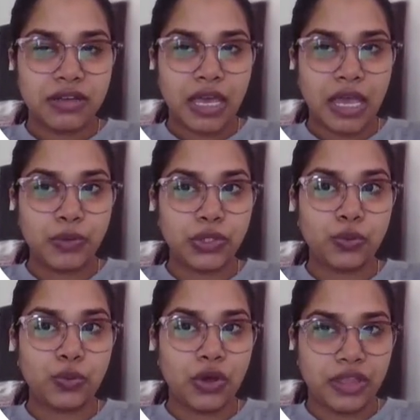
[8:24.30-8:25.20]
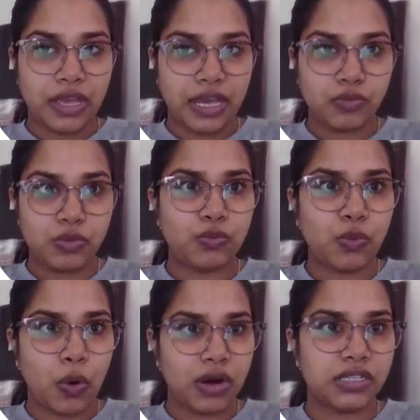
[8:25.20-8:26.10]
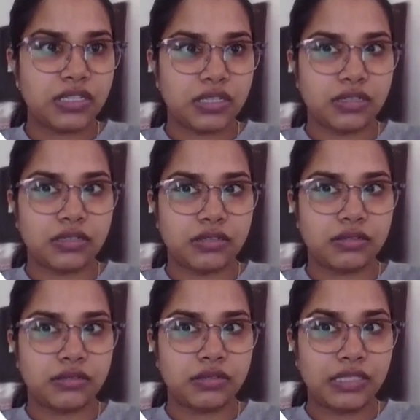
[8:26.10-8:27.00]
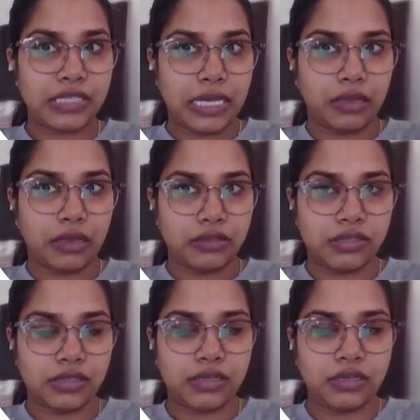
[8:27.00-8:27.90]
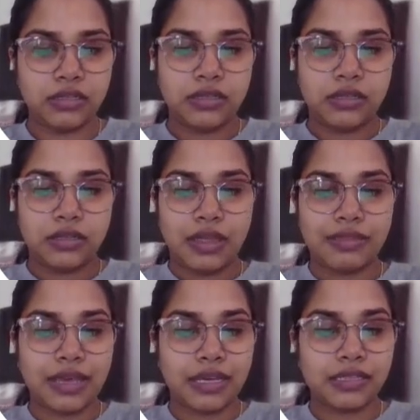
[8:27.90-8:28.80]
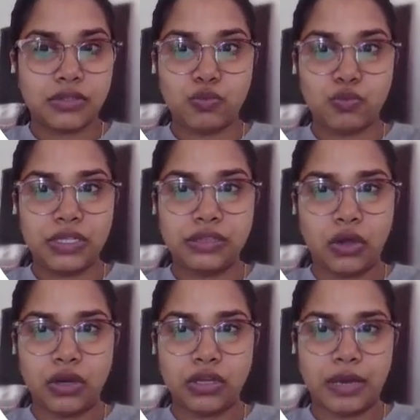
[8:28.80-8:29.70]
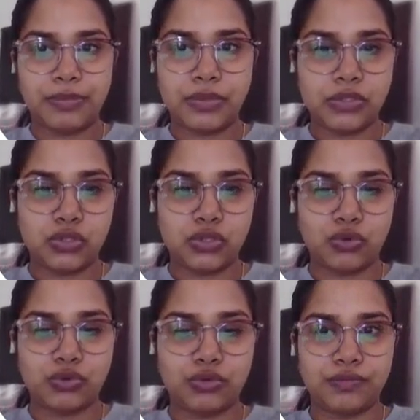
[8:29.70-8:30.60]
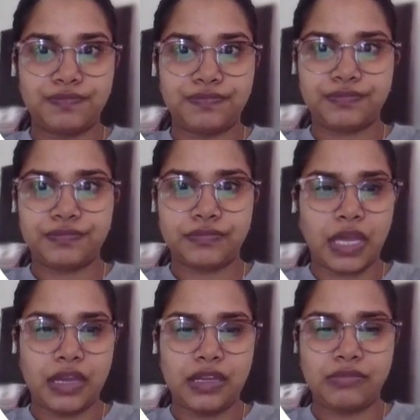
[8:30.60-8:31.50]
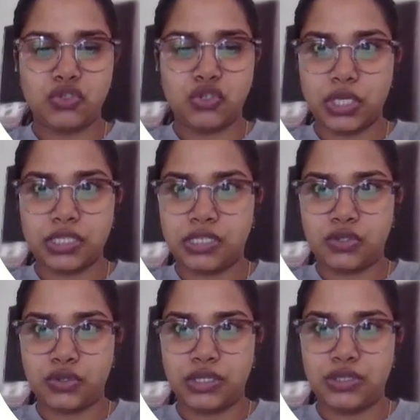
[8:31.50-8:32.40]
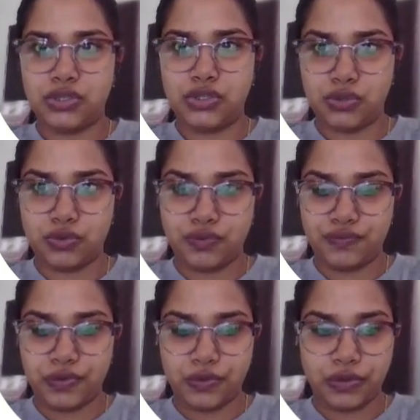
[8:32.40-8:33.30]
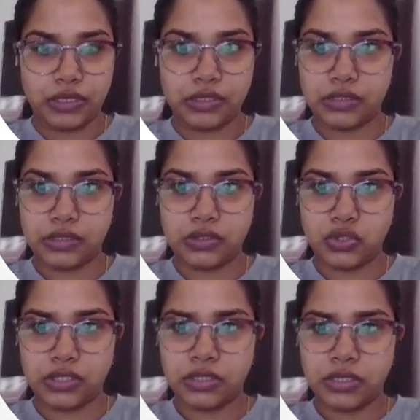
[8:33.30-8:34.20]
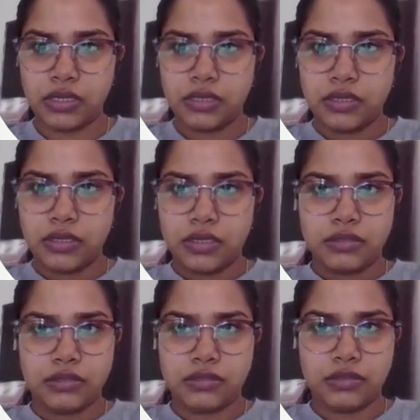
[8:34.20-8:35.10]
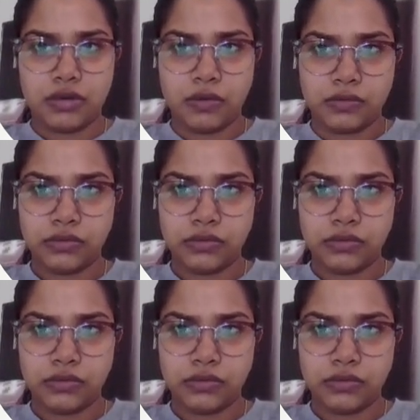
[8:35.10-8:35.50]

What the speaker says: and we don't want that. We want a single answer, and that will not happen. So I'm just trying to do a few things and just no.